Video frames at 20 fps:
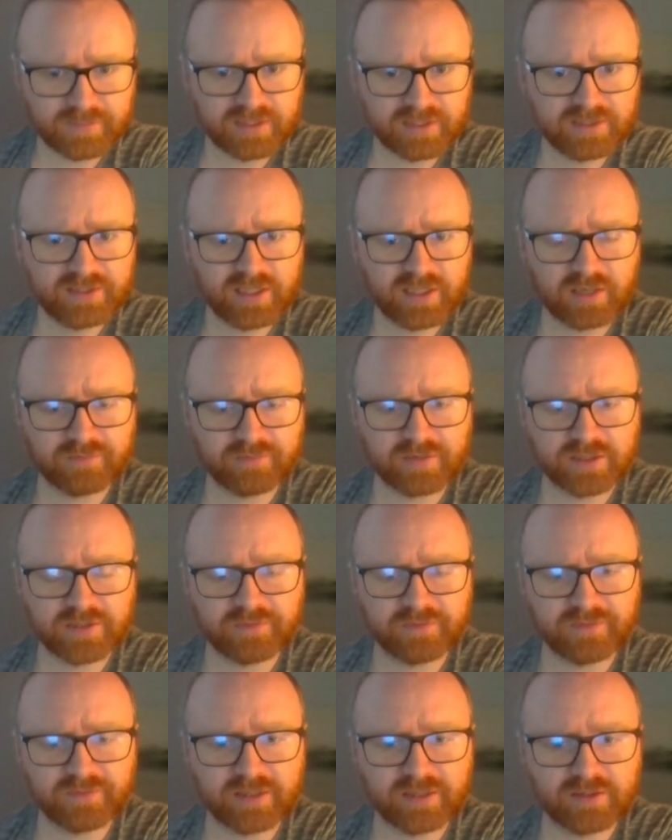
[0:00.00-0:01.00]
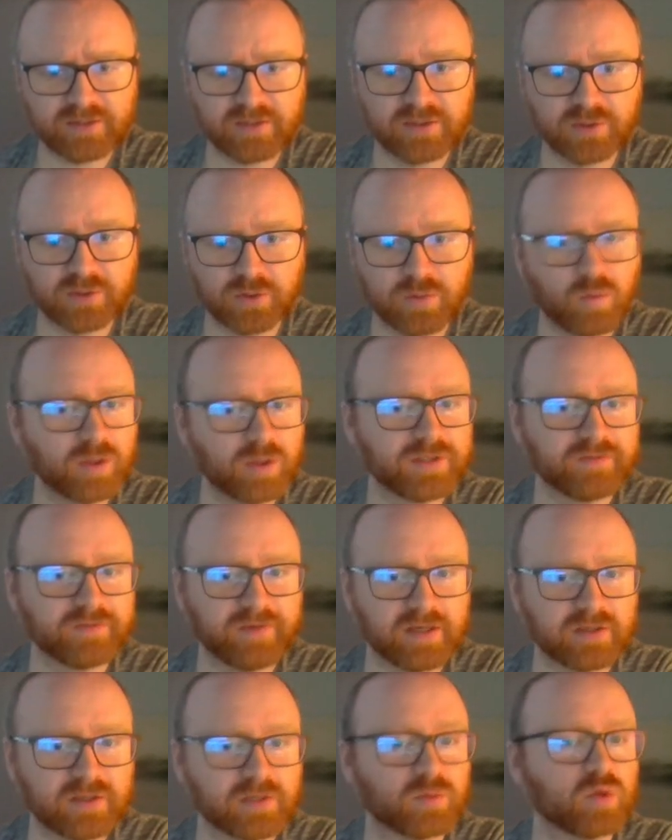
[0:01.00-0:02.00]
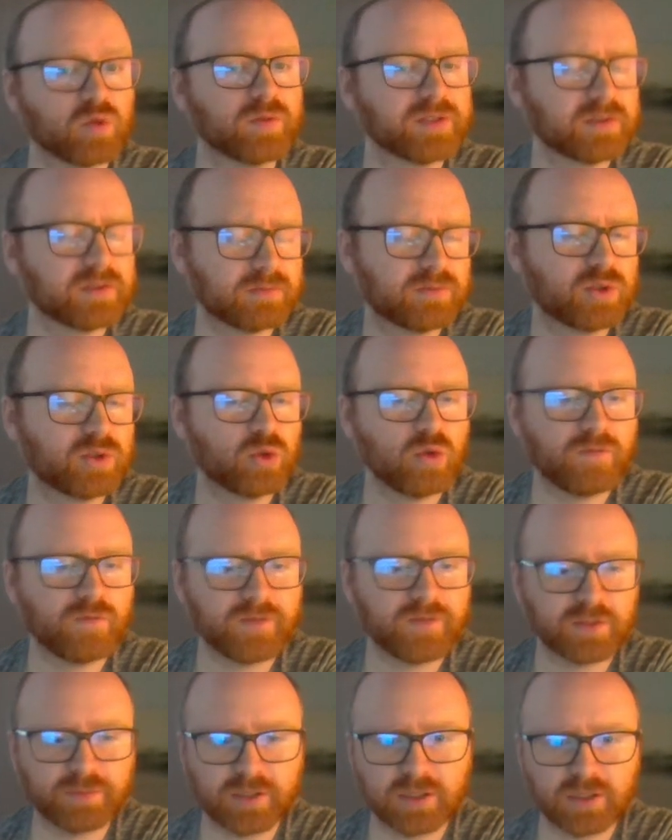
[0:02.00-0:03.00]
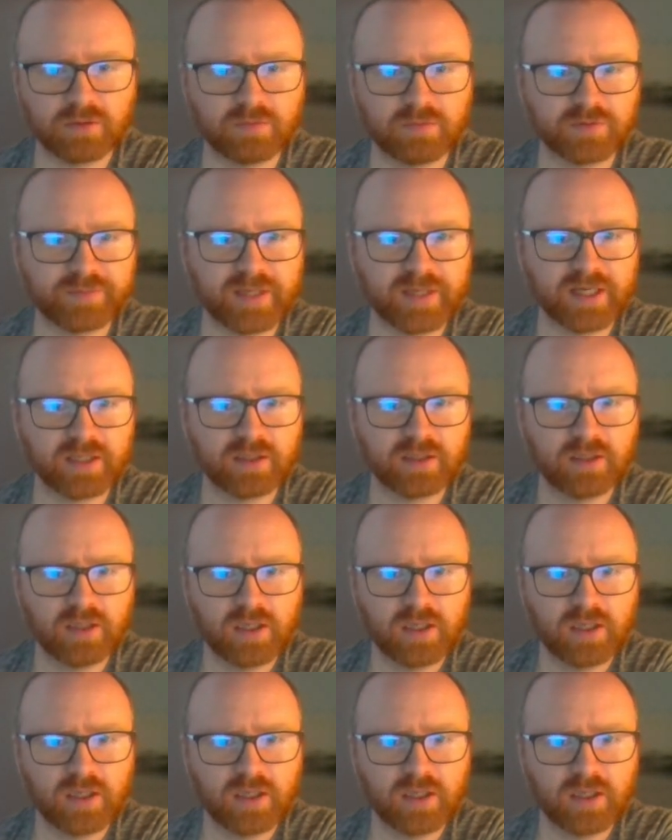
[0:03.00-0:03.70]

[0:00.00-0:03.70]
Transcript: Taking advantage of the fact that there's only one defender at the moment, two if this bishop comes back,